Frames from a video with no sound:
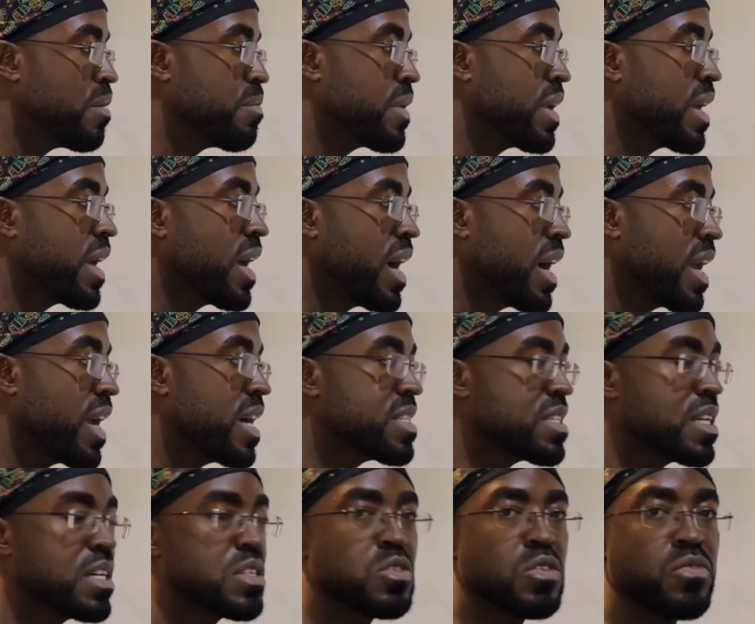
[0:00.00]
a higher
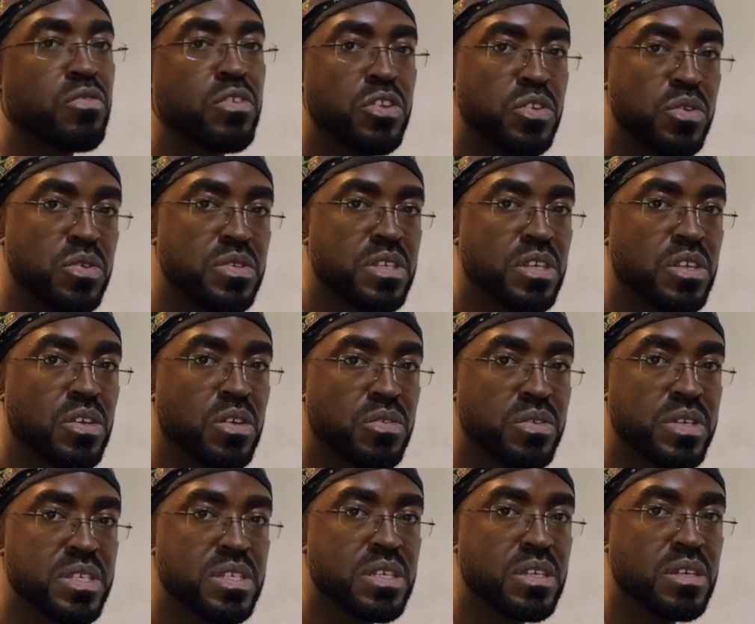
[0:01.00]
chance of reducing your
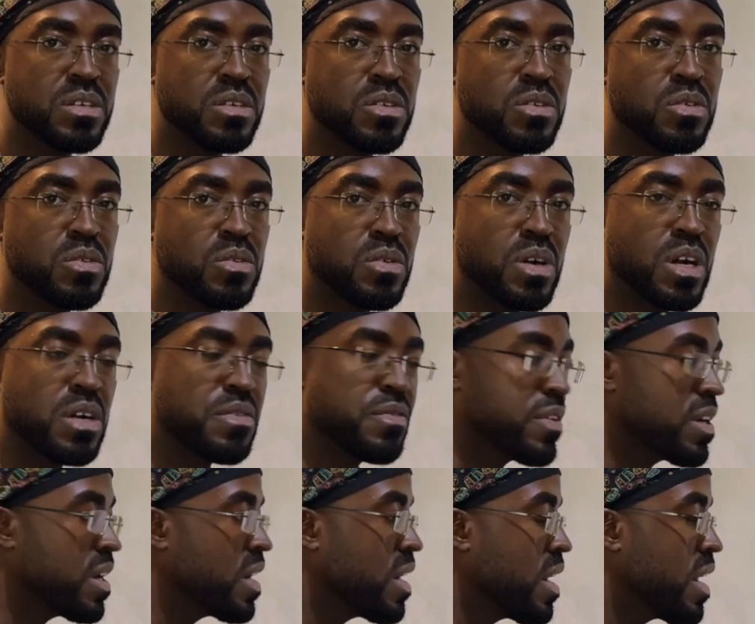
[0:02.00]
risk, or have
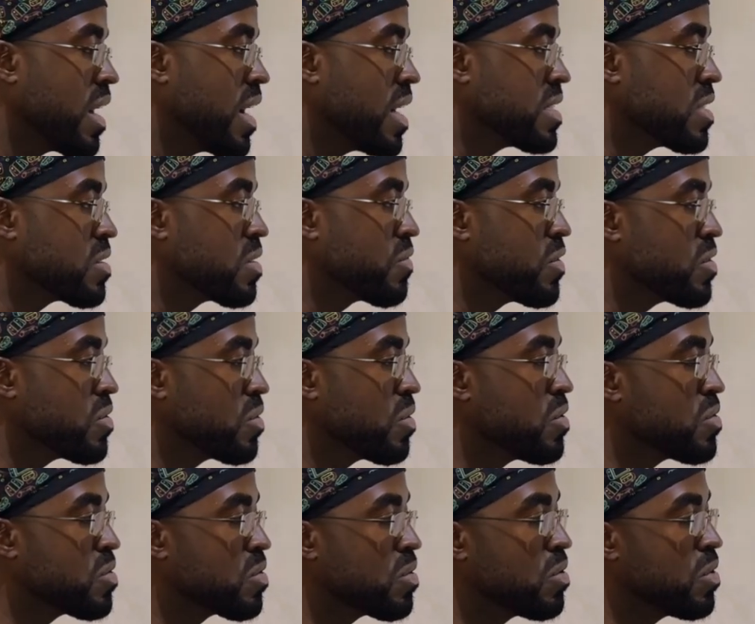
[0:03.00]
a higher chance of reducing
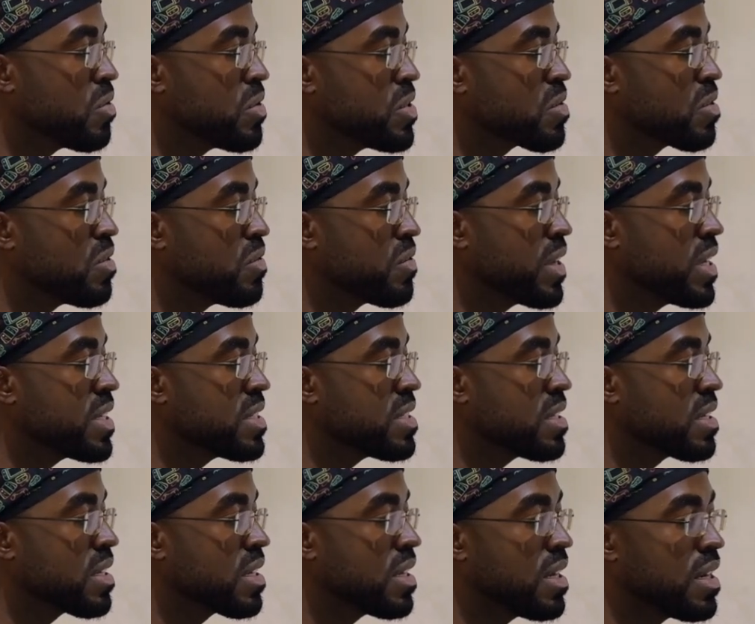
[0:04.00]
your risk of
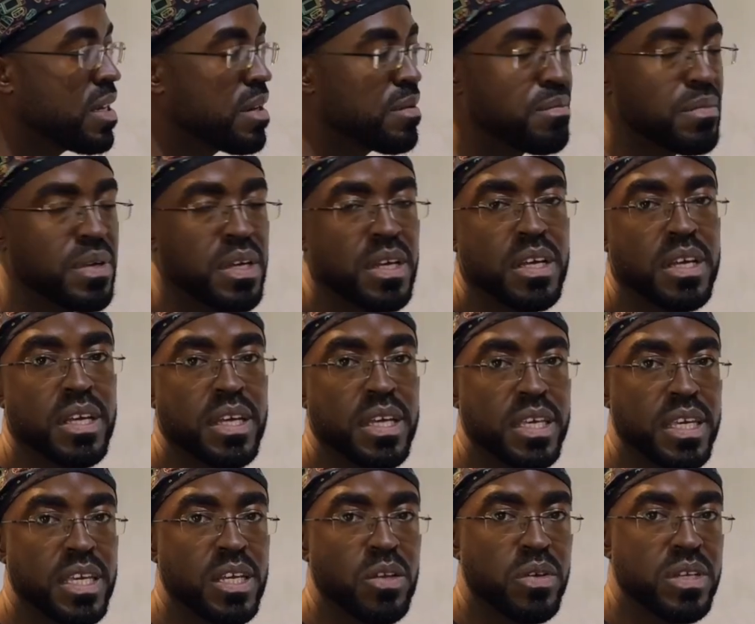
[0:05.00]
getting a
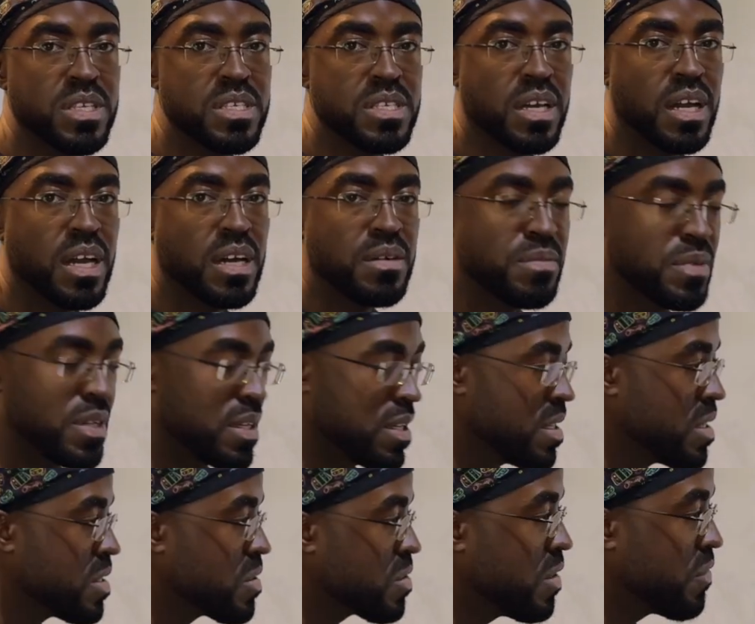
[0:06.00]
keloid scar.
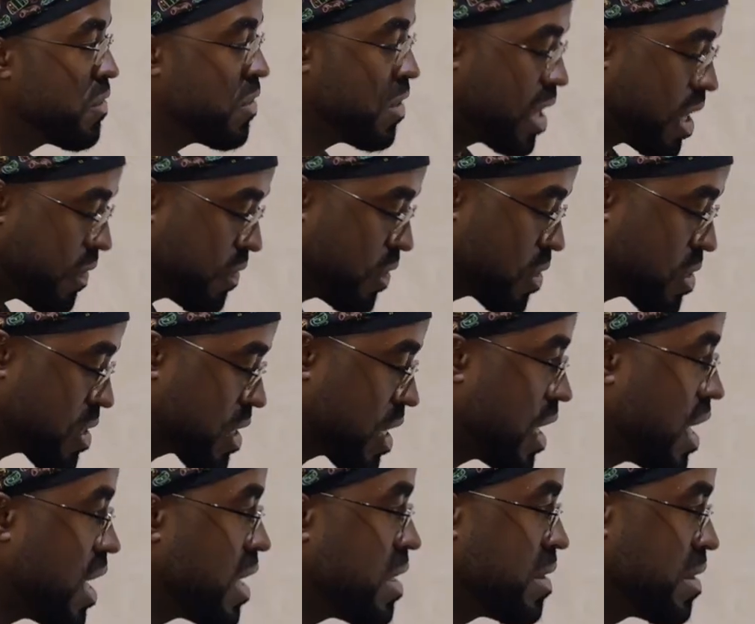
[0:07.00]
So if you have your
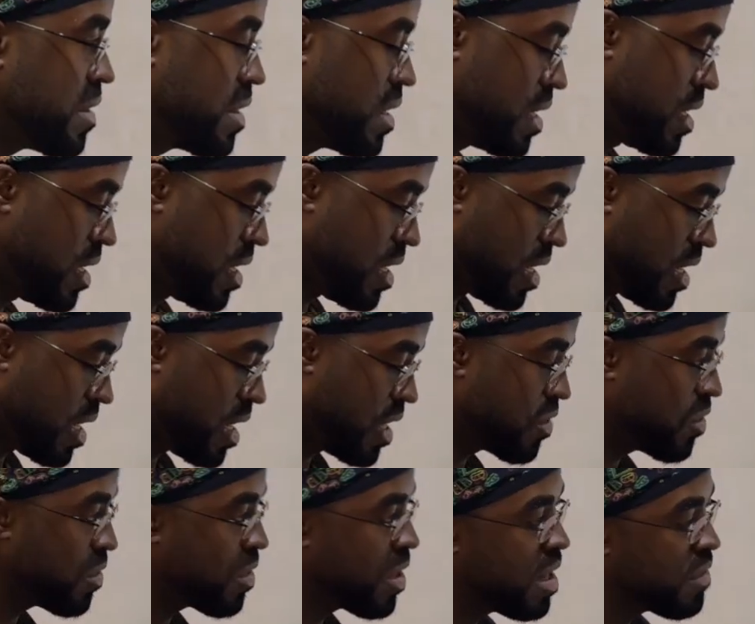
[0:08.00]
scar and
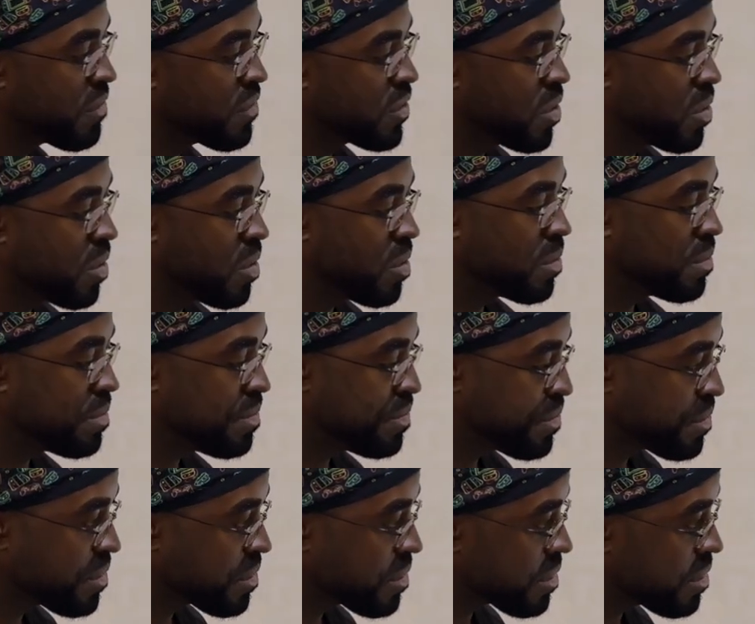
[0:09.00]
you have your
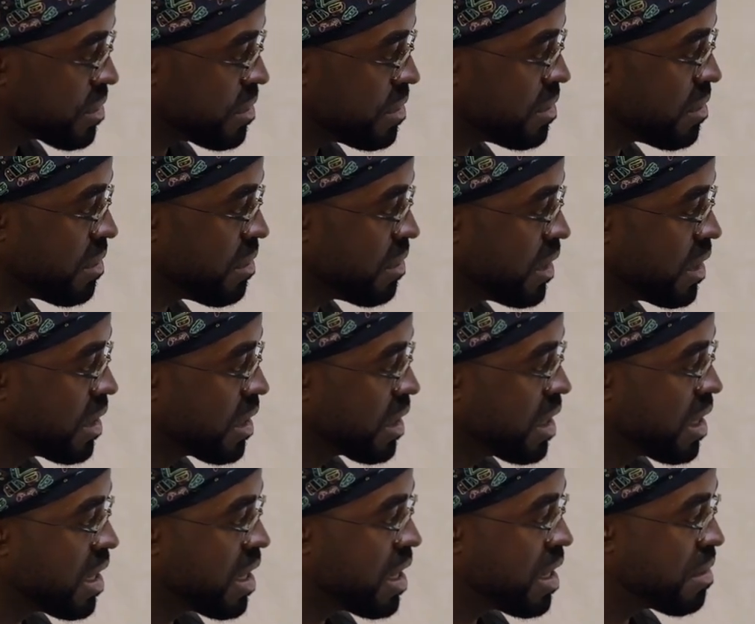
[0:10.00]

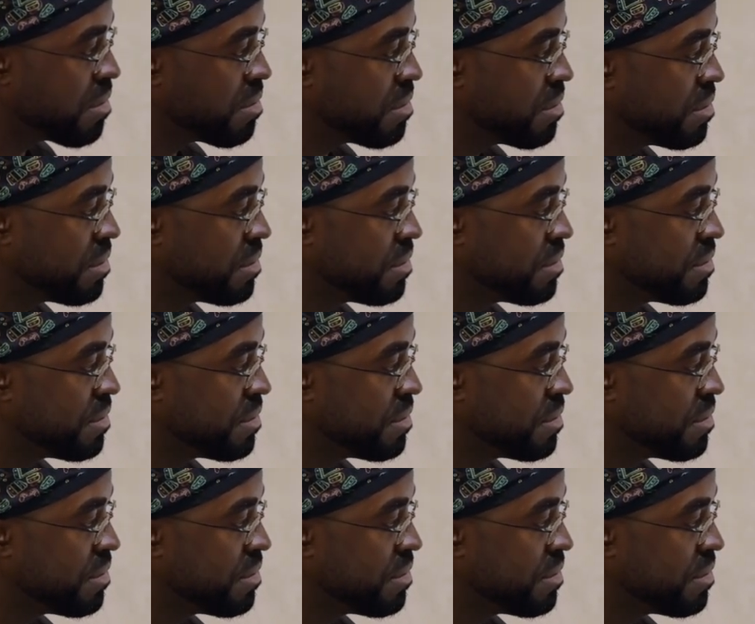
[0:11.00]
um,